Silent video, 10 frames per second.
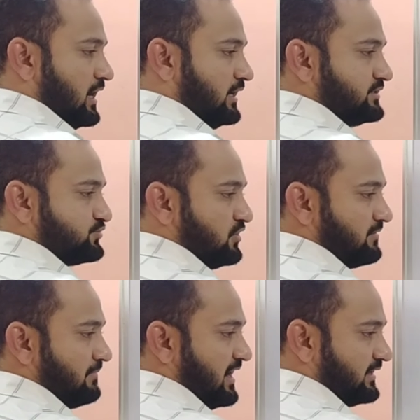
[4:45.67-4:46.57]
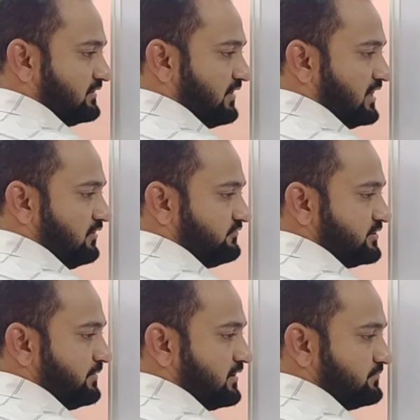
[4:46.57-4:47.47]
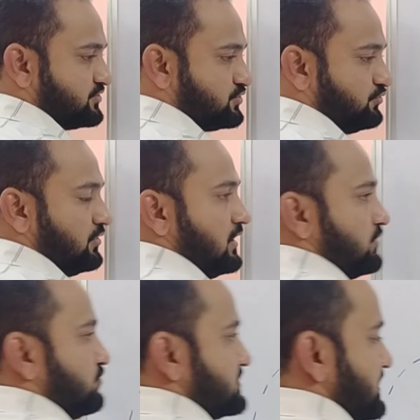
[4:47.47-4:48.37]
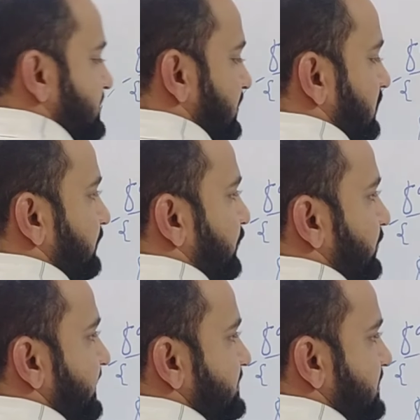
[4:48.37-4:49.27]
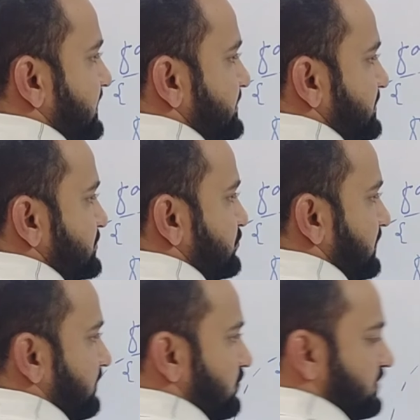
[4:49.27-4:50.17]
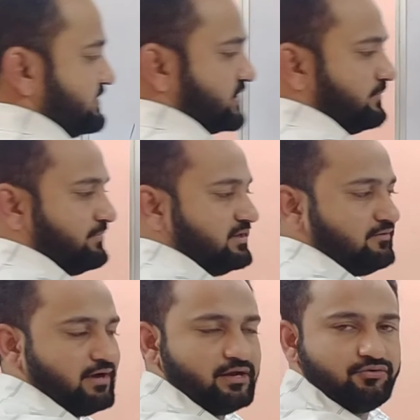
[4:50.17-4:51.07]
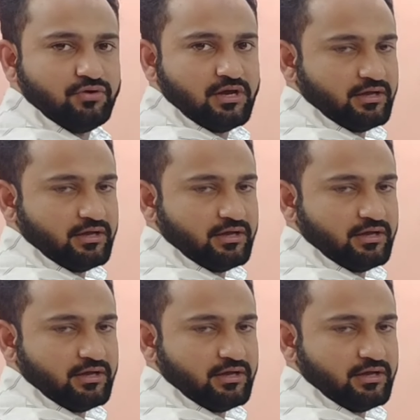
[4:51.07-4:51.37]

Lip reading: It is going back. The value of j becomes 2. 2 is less than equal to 4. Yes, condition is true. It will go inside, print the value.